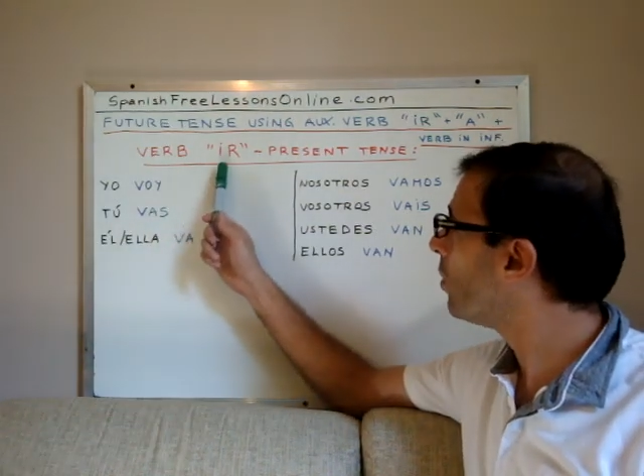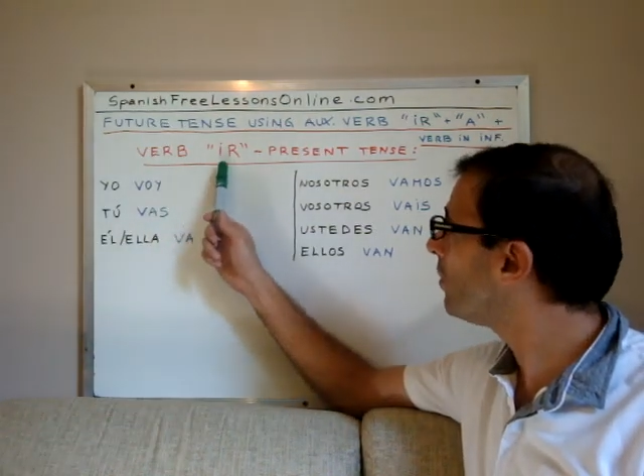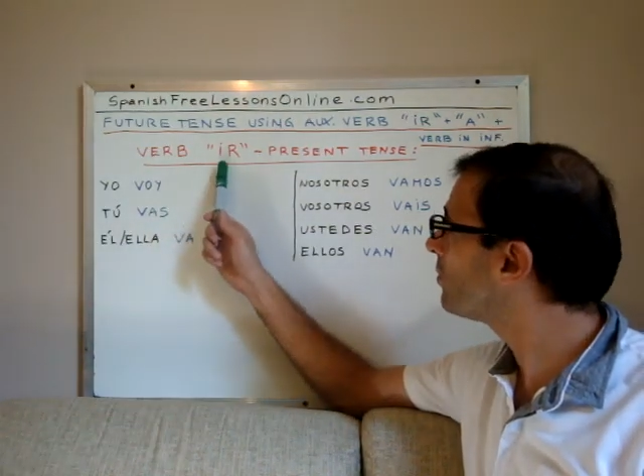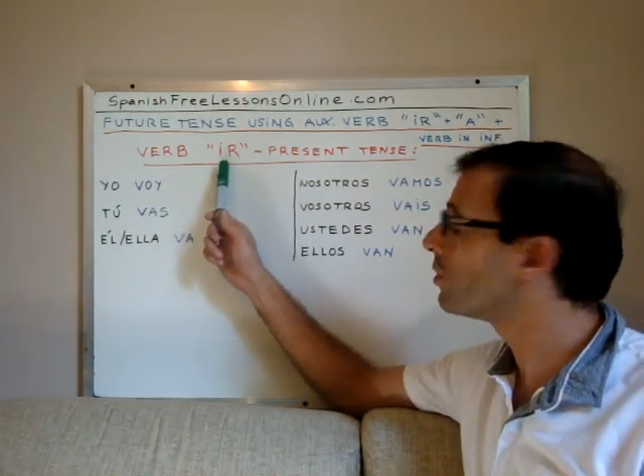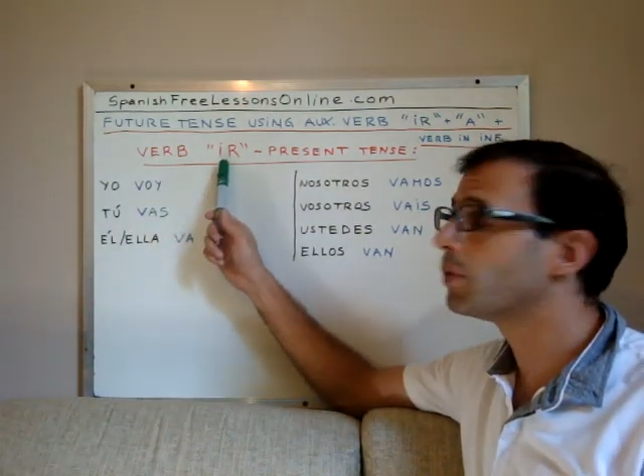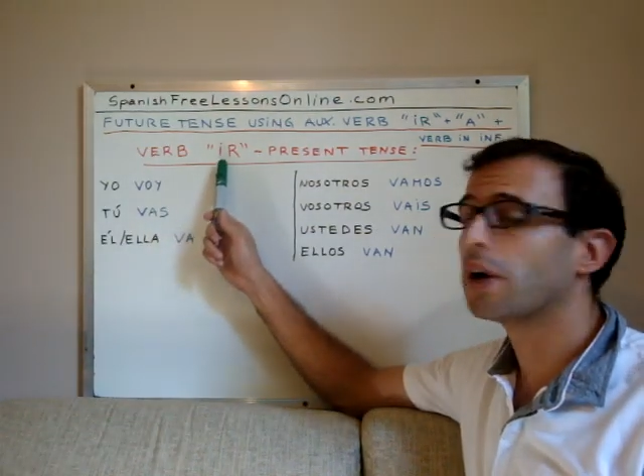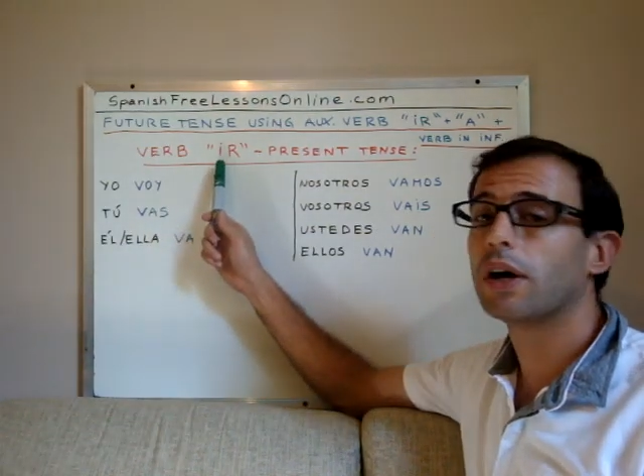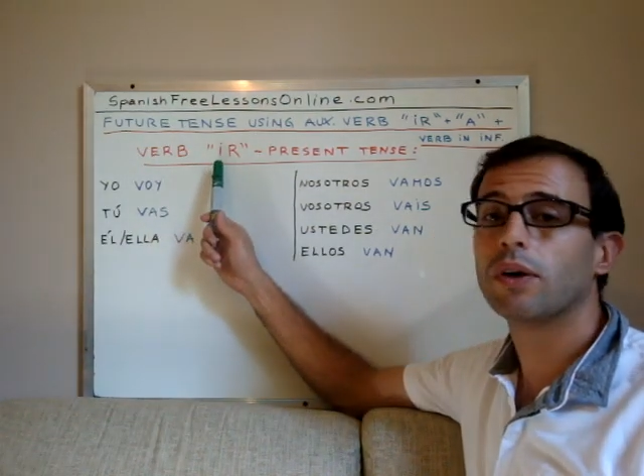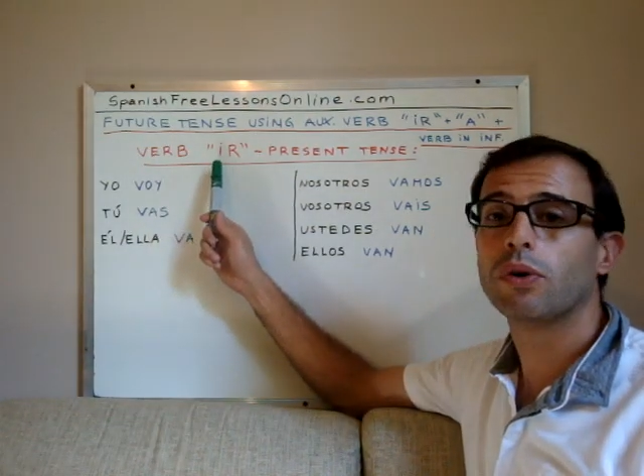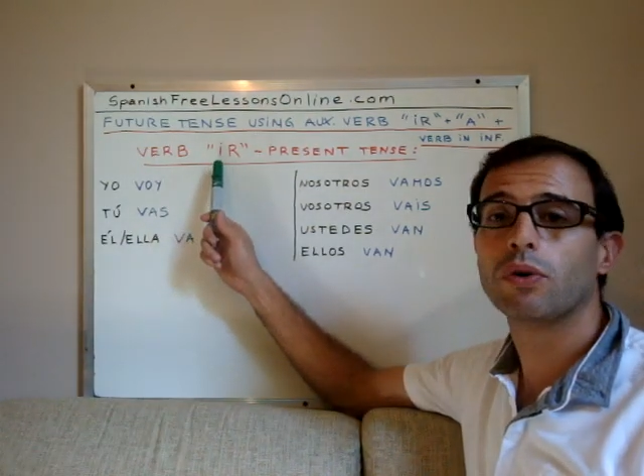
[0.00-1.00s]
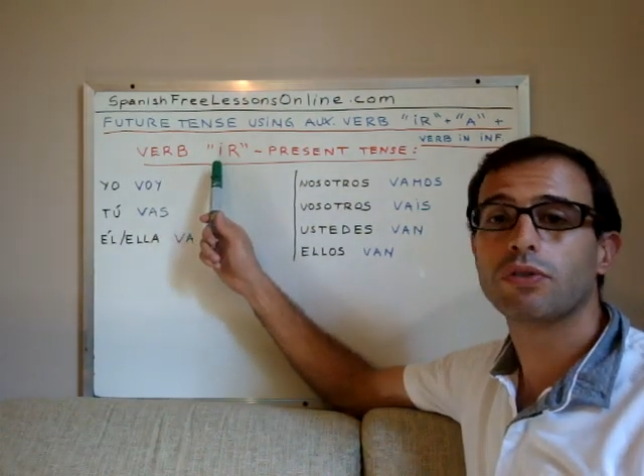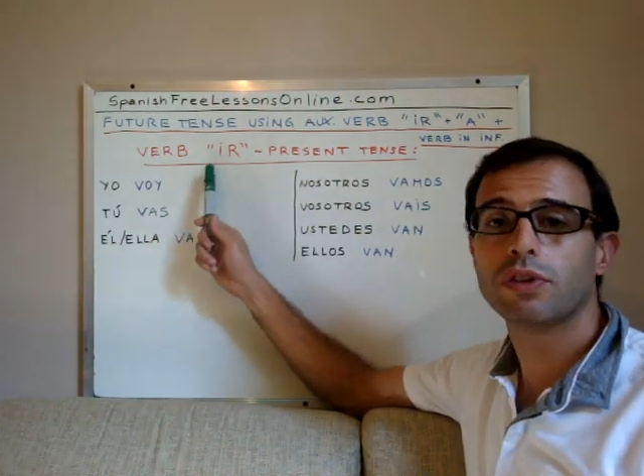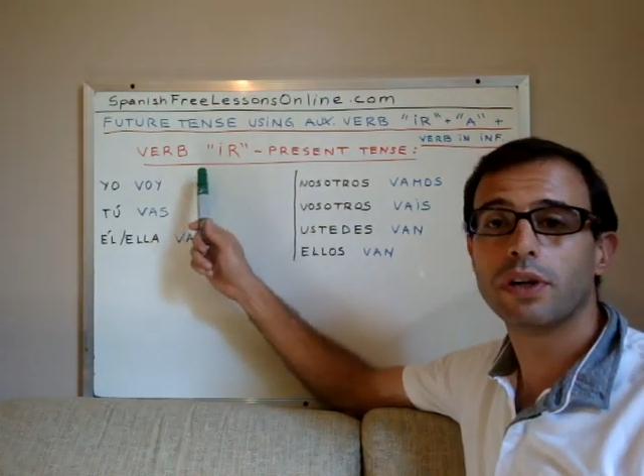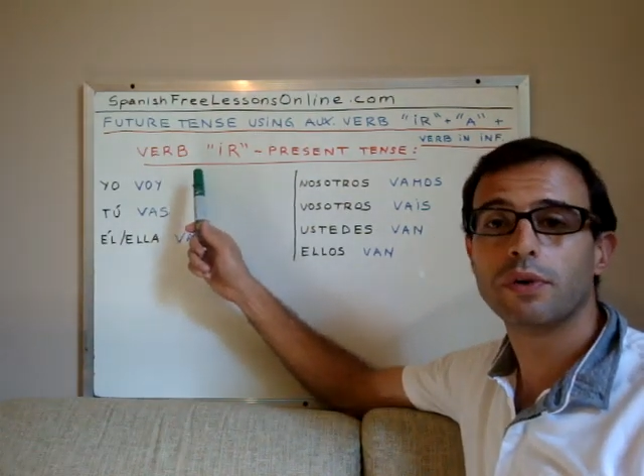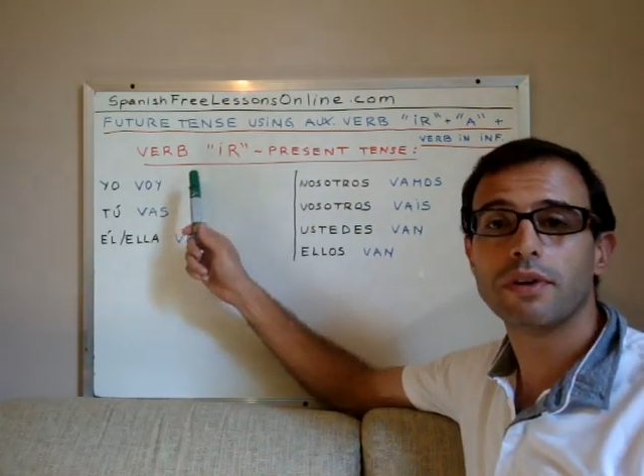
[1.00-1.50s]
also an
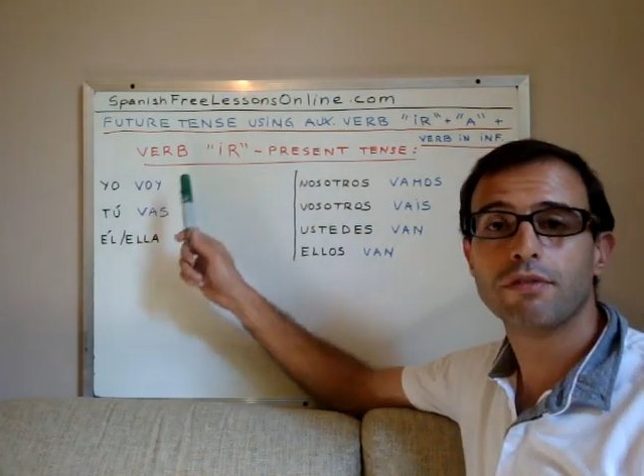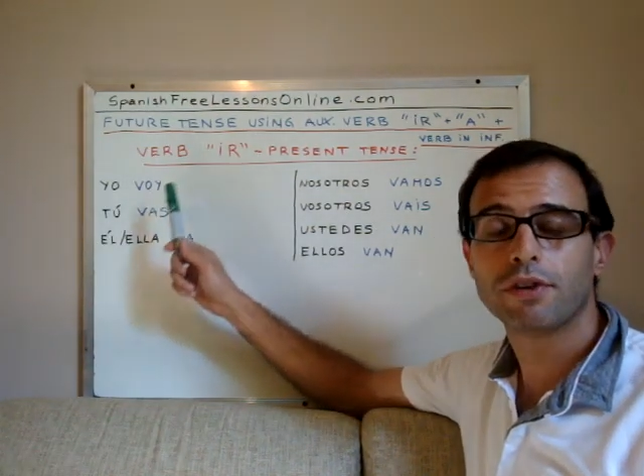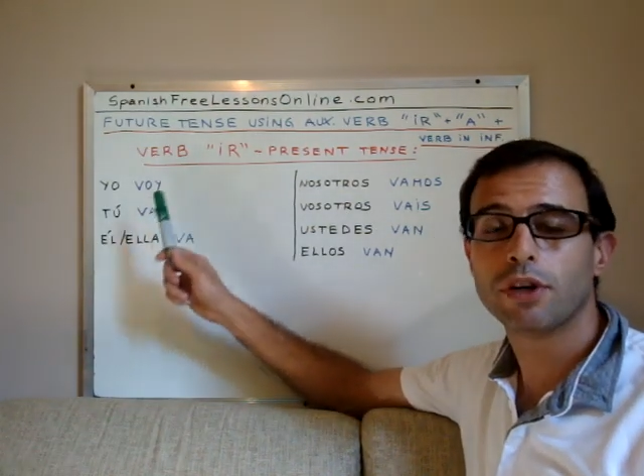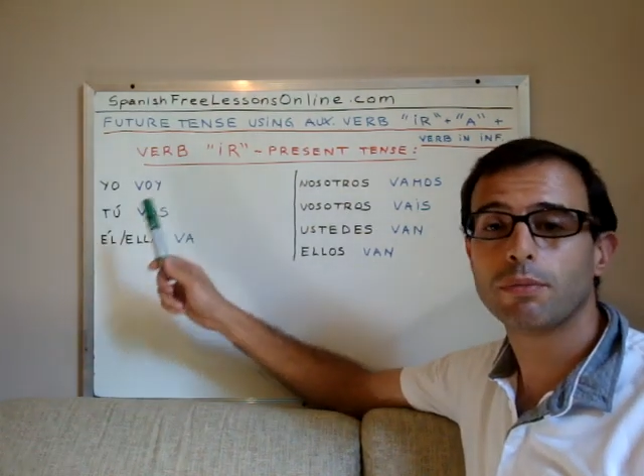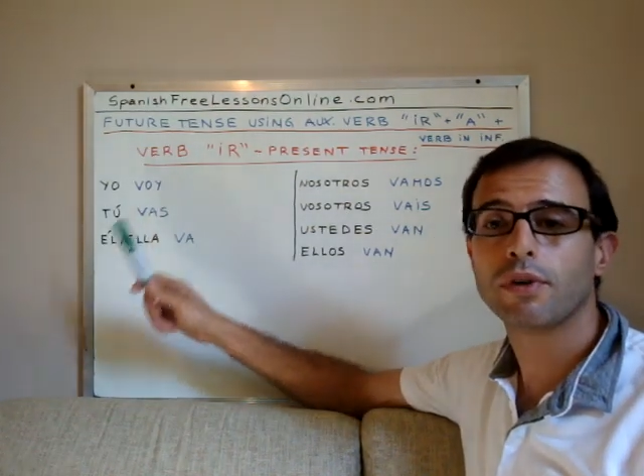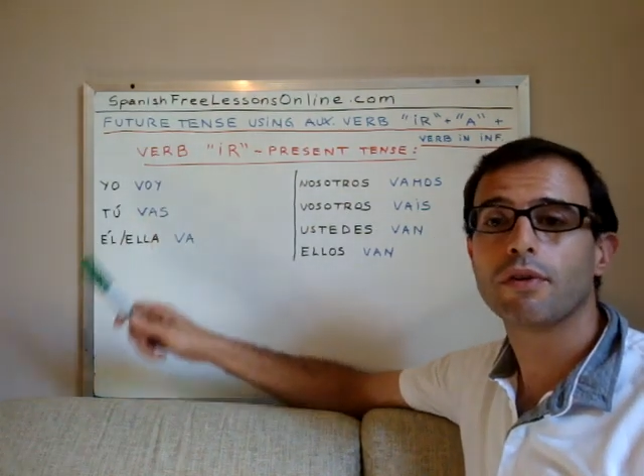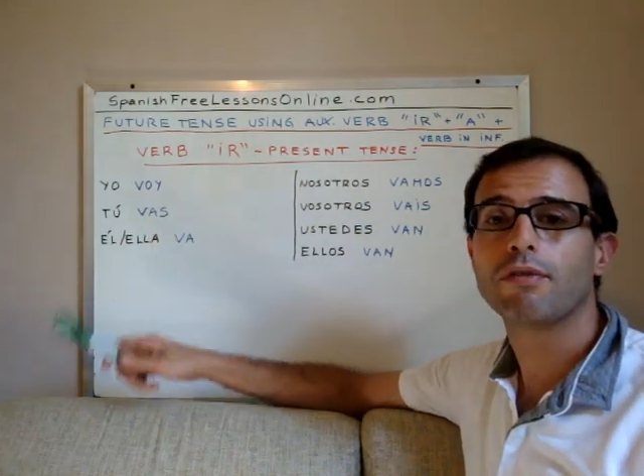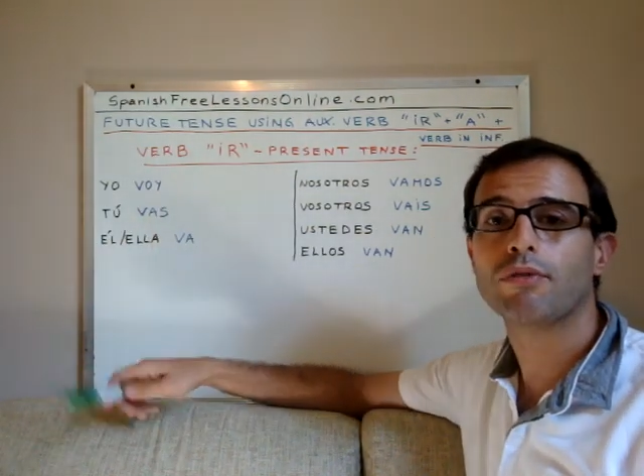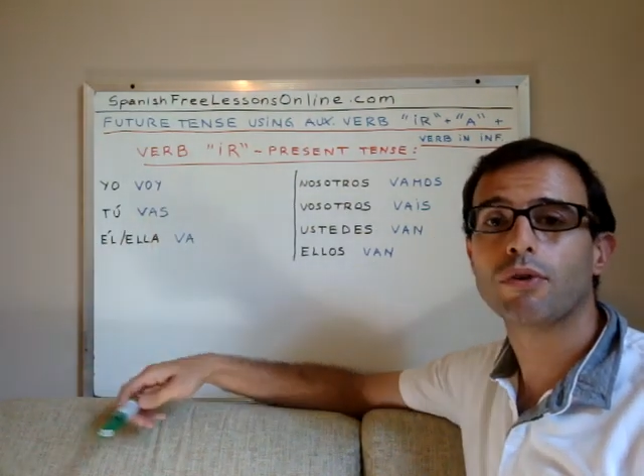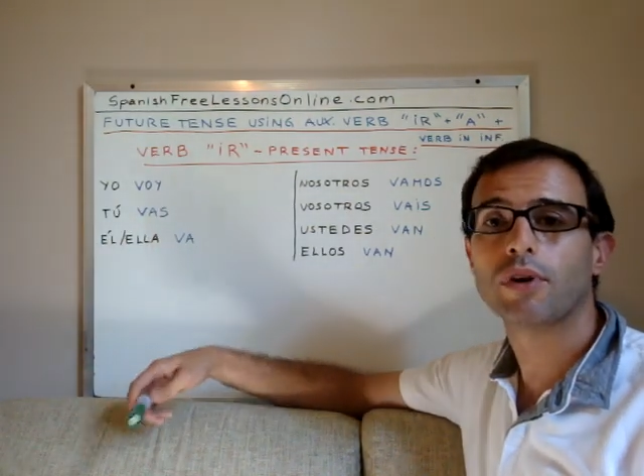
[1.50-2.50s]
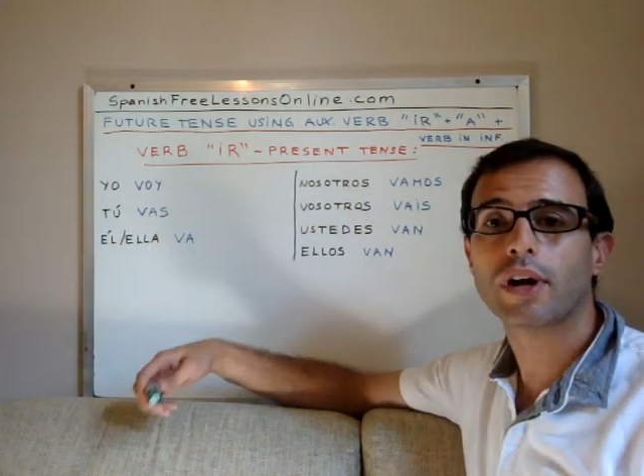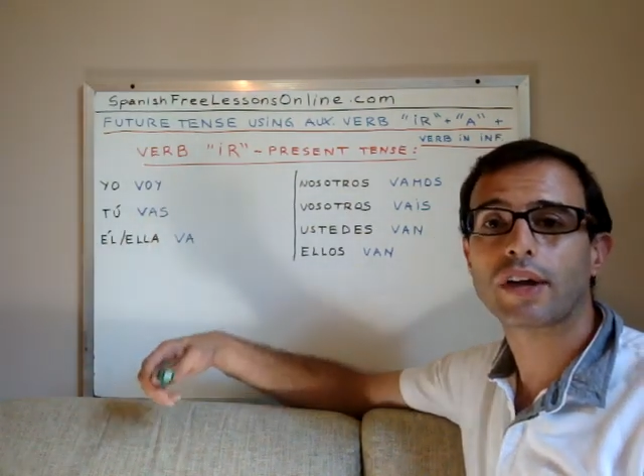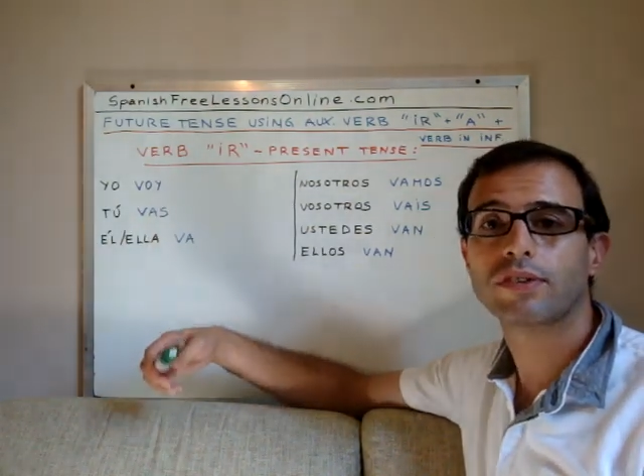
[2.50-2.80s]
auxiliary verb for